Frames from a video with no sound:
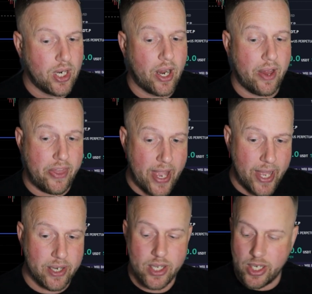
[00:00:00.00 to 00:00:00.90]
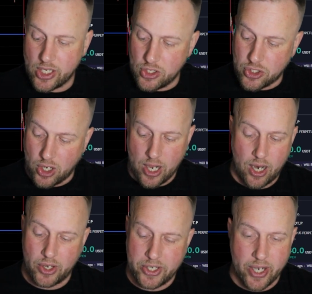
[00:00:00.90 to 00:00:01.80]
Then you turn on
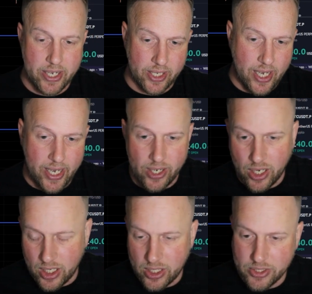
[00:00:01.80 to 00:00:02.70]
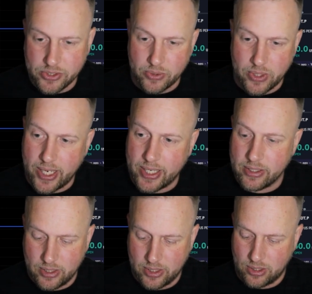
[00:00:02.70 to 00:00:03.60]
all your indicators, right?
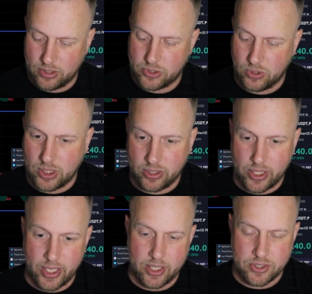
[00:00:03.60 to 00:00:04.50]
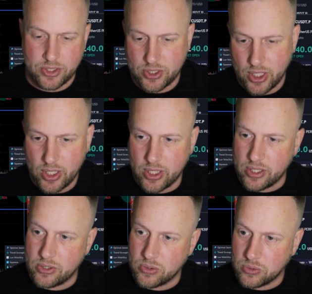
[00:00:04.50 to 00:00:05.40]
Control Alt H,
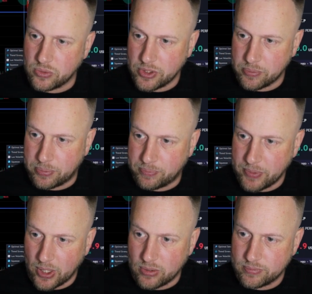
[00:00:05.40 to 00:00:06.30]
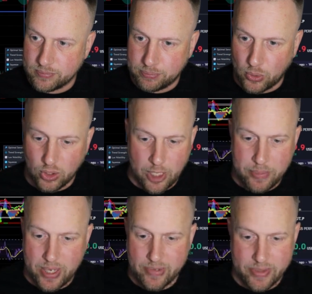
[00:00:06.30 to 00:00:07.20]
you know, pull up
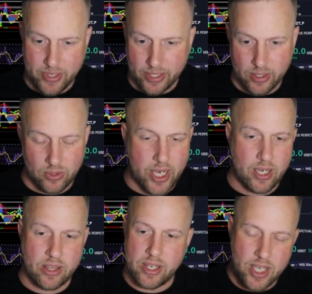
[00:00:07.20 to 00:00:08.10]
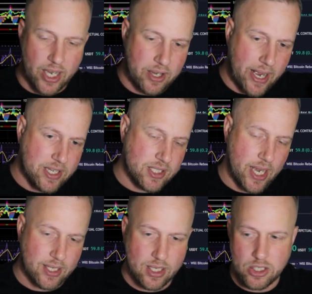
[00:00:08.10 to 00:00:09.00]
everything, right? And then you kind of
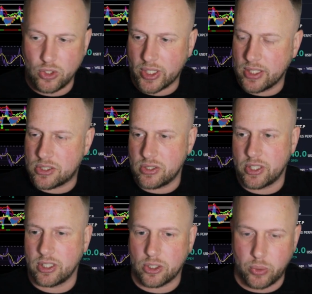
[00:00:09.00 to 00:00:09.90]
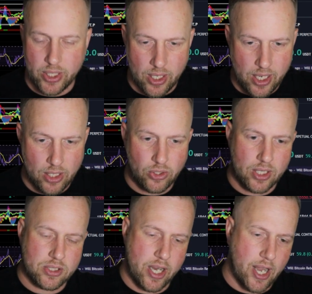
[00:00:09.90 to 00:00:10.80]
dissect it. You look into the liquidity, you look
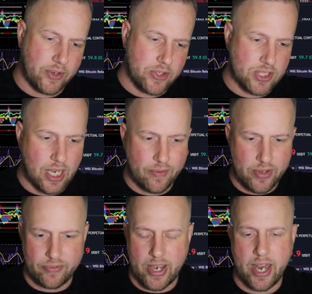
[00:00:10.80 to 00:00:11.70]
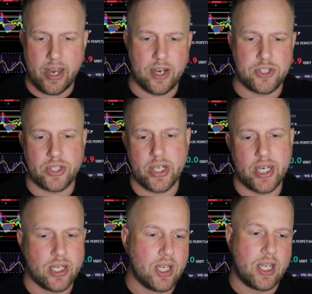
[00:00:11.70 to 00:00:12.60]
into the other stuff, you find an
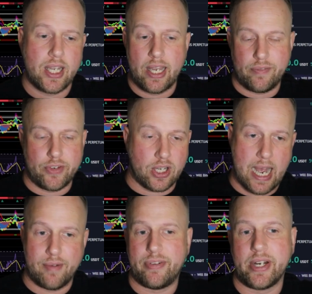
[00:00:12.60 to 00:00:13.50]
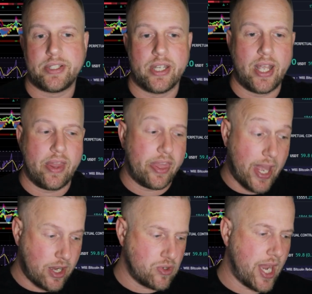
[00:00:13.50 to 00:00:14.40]
entry. If you're confident in it,
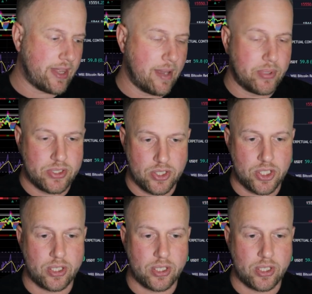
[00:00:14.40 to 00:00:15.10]
then you take that position.